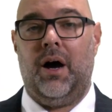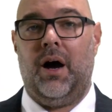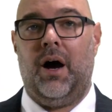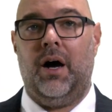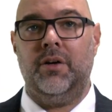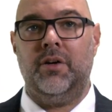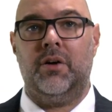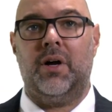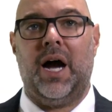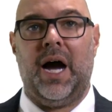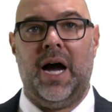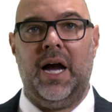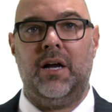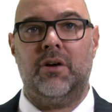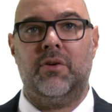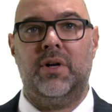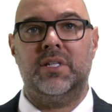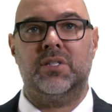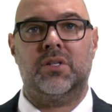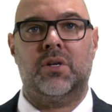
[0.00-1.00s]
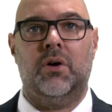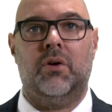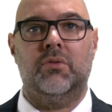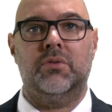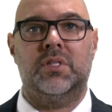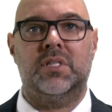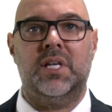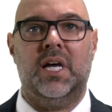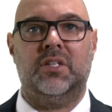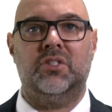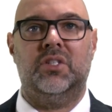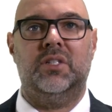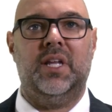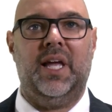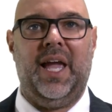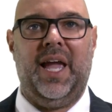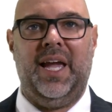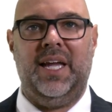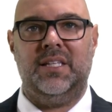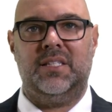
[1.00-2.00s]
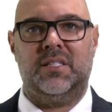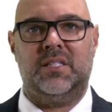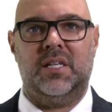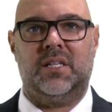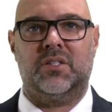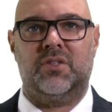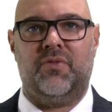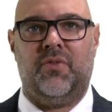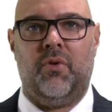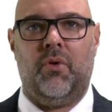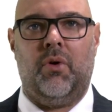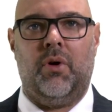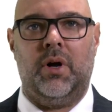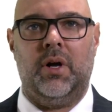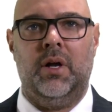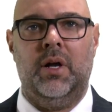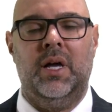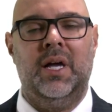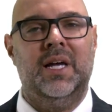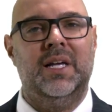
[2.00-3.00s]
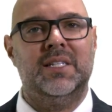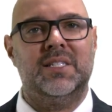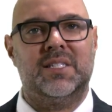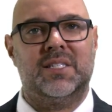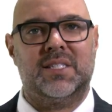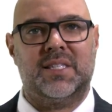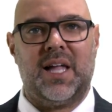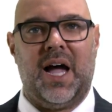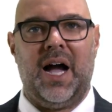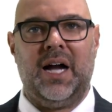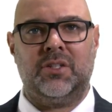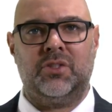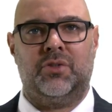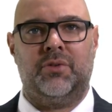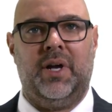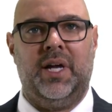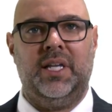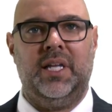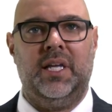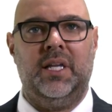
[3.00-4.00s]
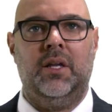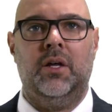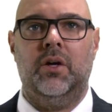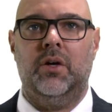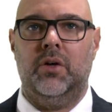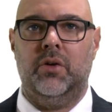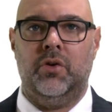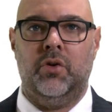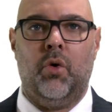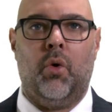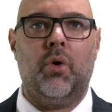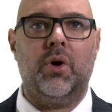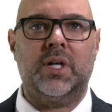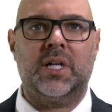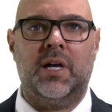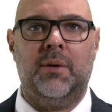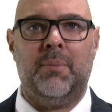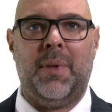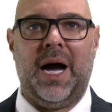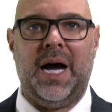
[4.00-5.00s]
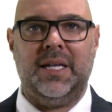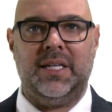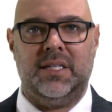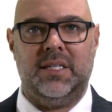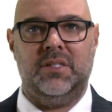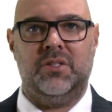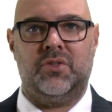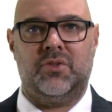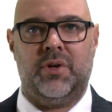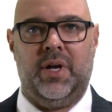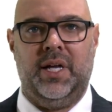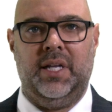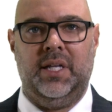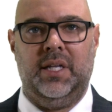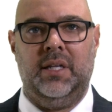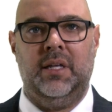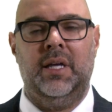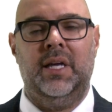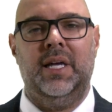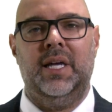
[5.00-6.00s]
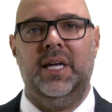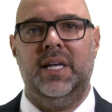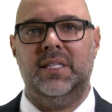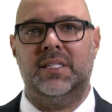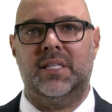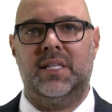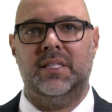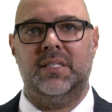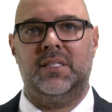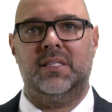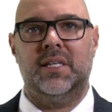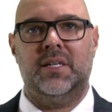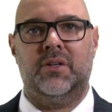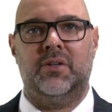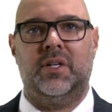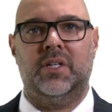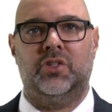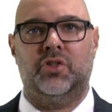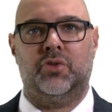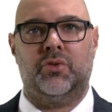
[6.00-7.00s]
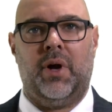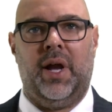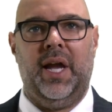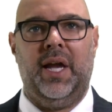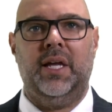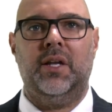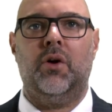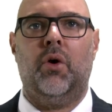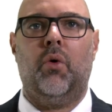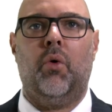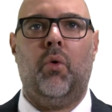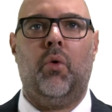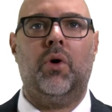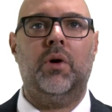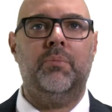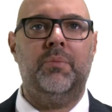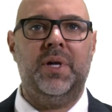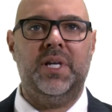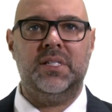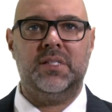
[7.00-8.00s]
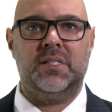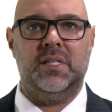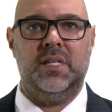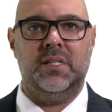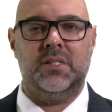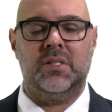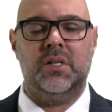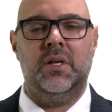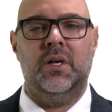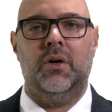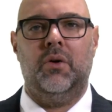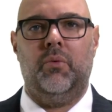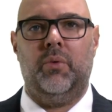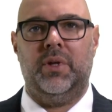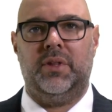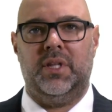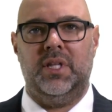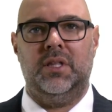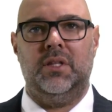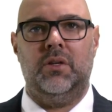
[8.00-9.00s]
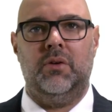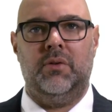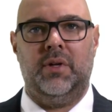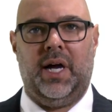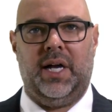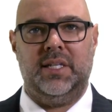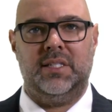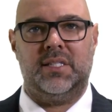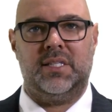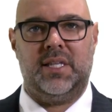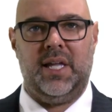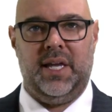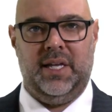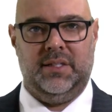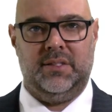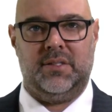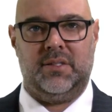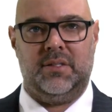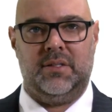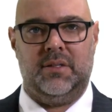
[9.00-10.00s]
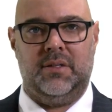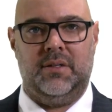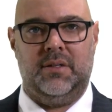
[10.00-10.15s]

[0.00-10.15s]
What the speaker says: Under IRS Code Section 864, stock trading nor commodities trading is considered a trade or business within the United States.